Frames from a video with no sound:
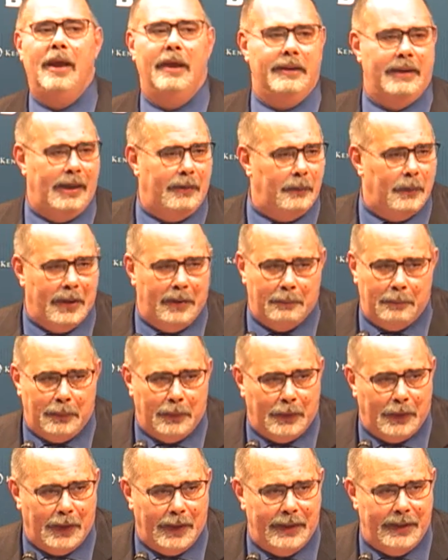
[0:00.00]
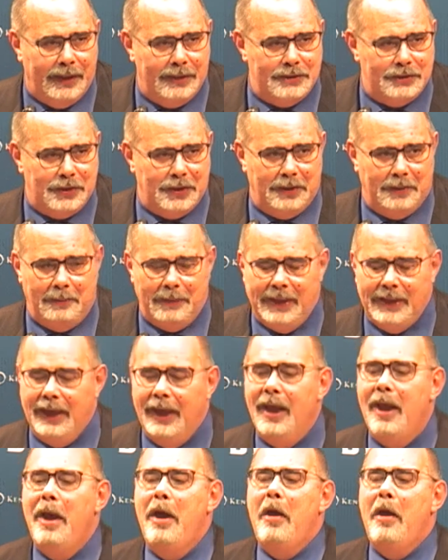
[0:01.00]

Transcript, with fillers: They were born in Germany.